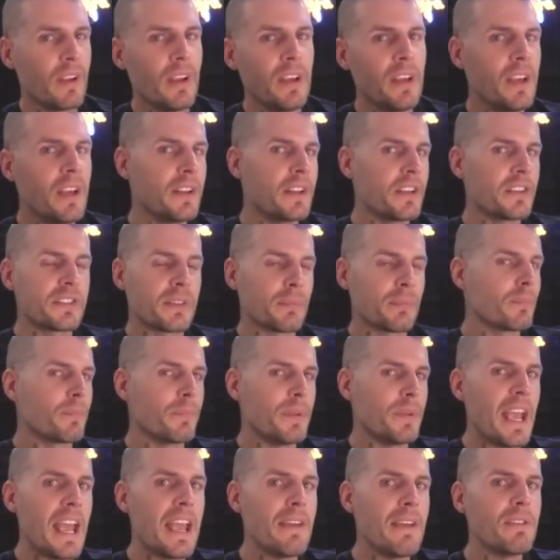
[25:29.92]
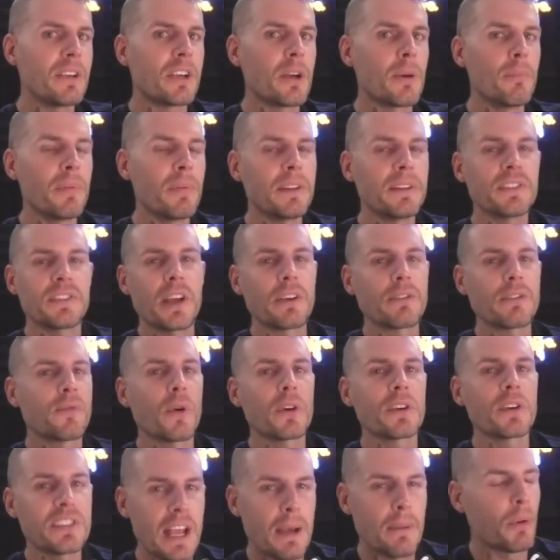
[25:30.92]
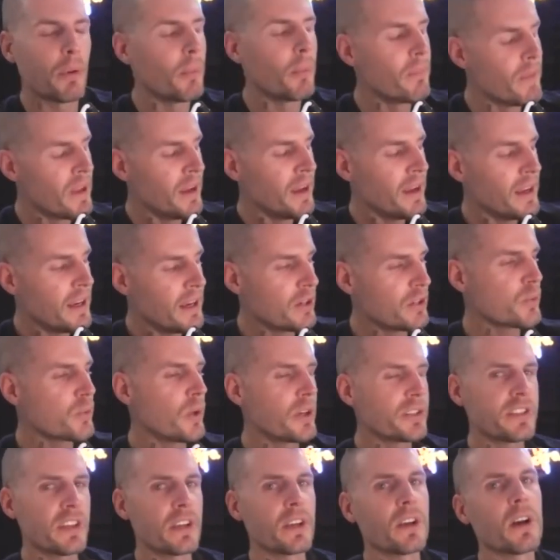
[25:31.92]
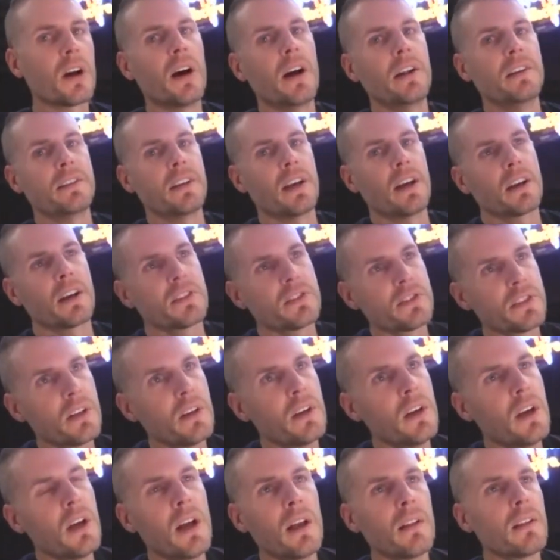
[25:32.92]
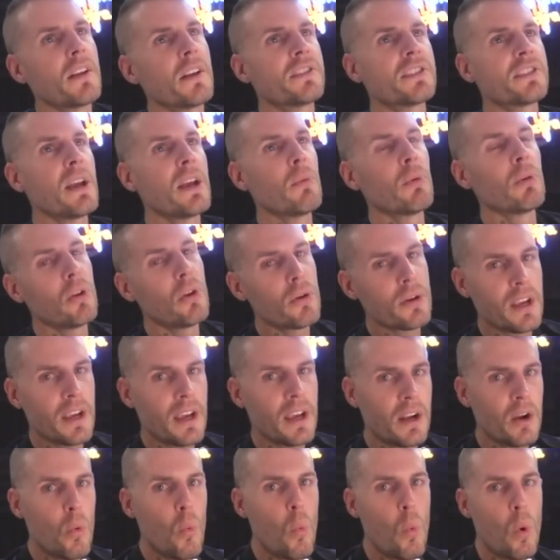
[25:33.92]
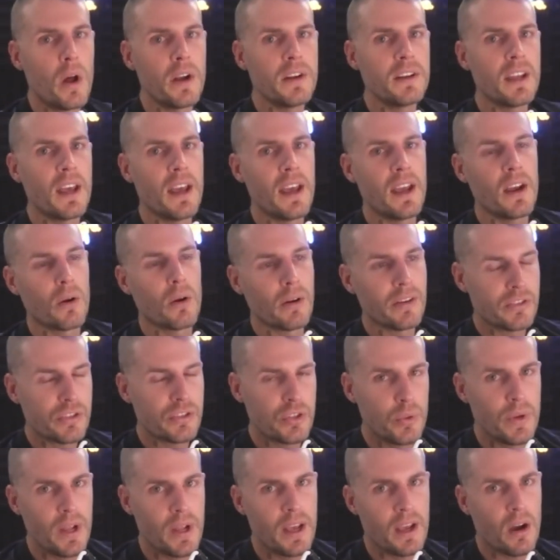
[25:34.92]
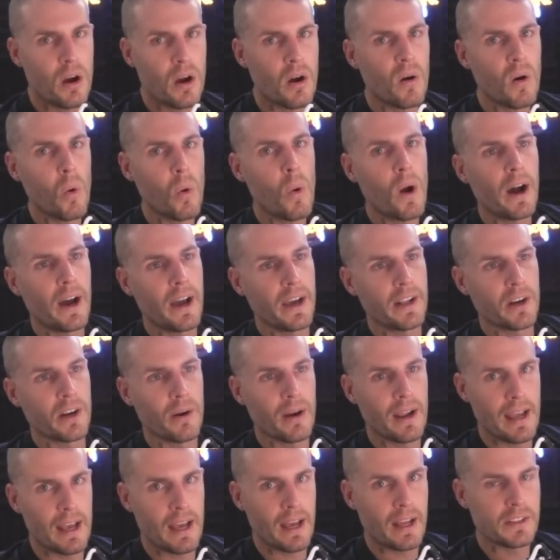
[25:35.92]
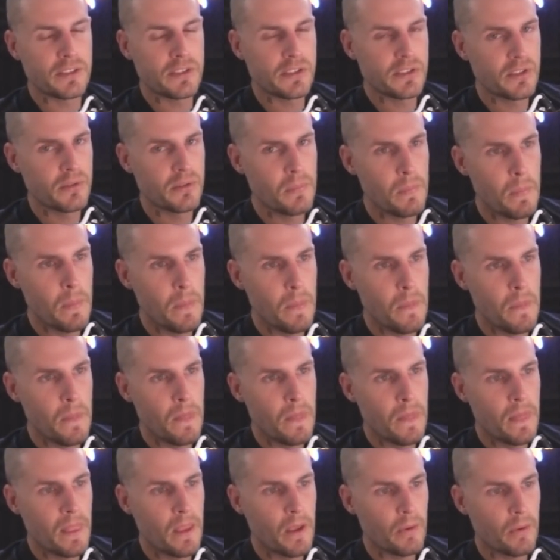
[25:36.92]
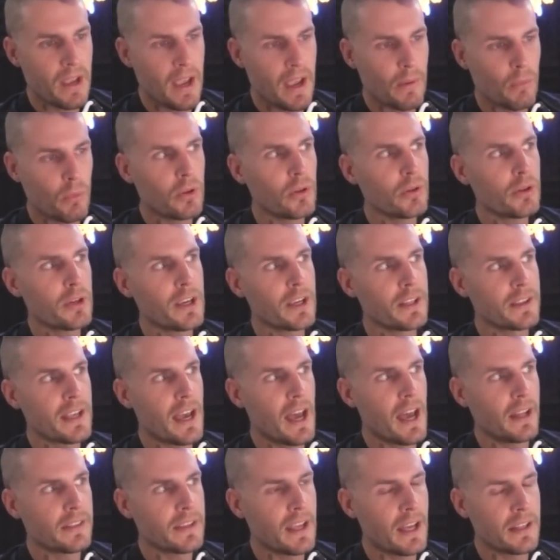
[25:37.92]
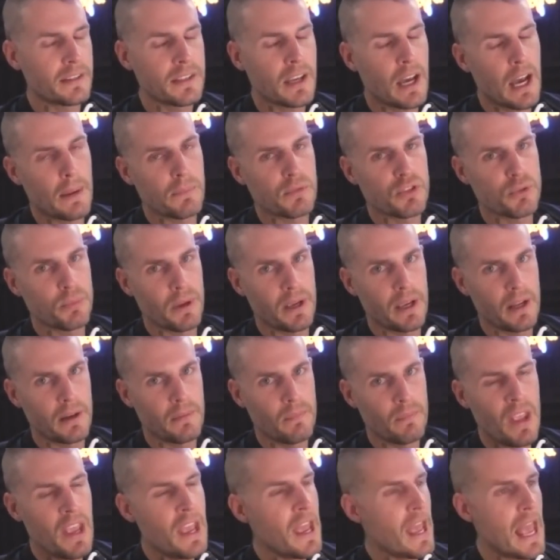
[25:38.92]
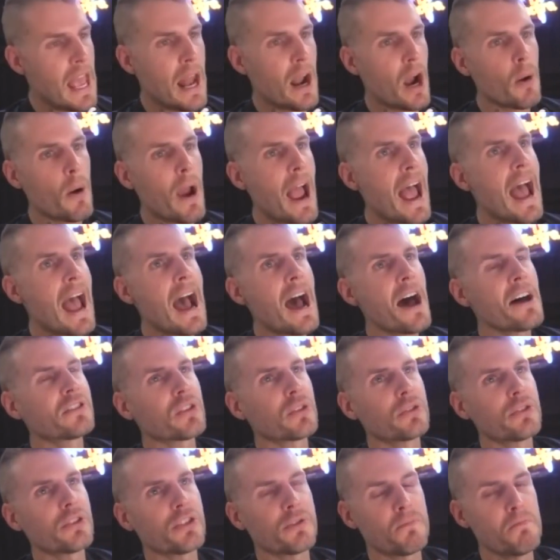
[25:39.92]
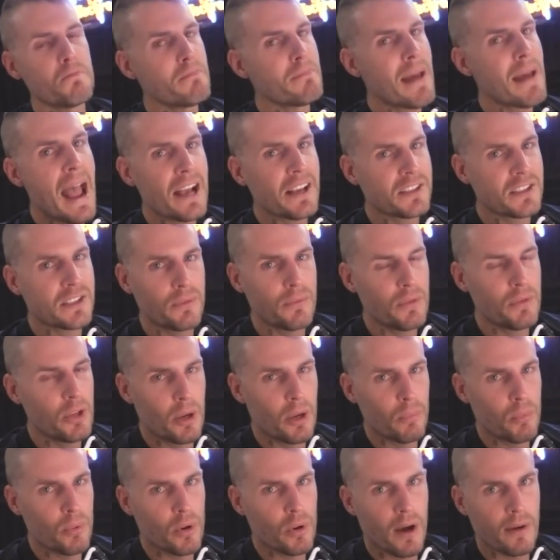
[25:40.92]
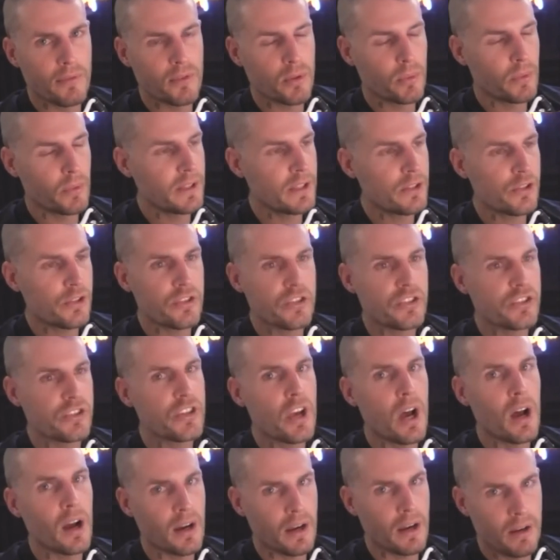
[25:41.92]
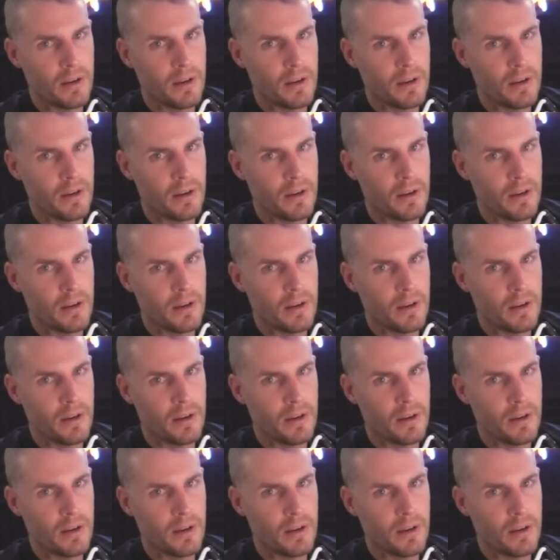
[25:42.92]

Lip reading: this behaving complete, it's like, for example, here's where it's in context. Let's say we're looking at a 1-day or a 2-day ROI in our ads. Okay, we're looking at that time span. And our ads are just massively unprofitable. They just suck.